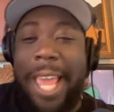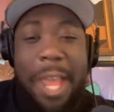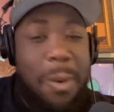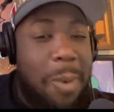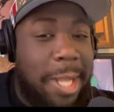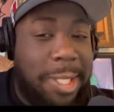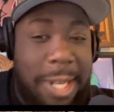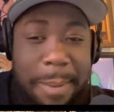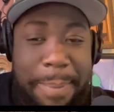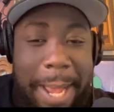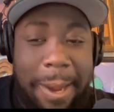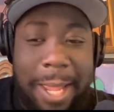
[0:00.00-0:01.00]
It wasn't
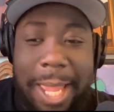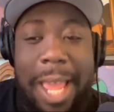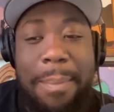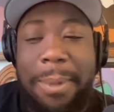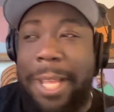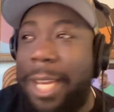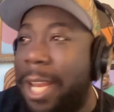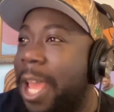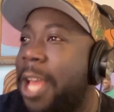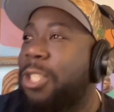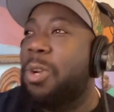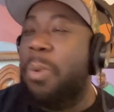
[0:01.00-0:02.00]
about gambling.
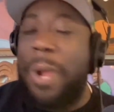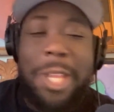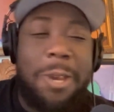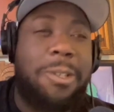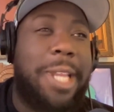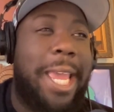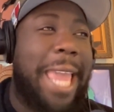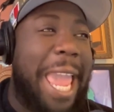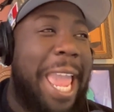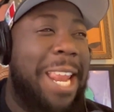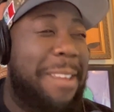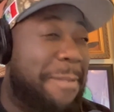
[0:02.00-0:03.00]
So when you take
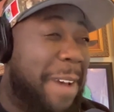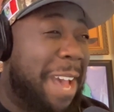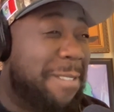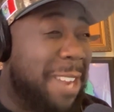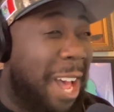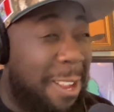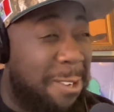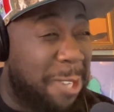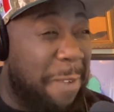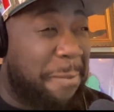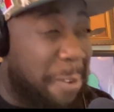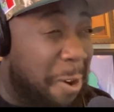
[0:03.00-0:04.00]
$85
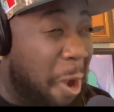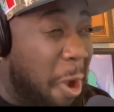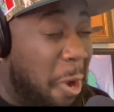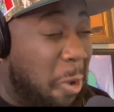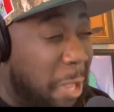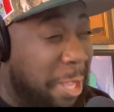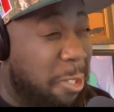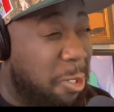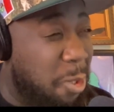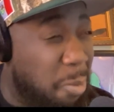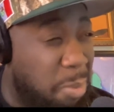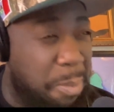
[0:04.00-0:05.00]
off your uncle at the
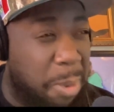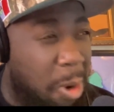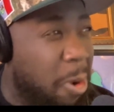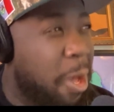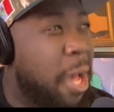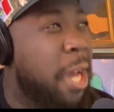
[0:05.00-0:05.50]
Super Bowl,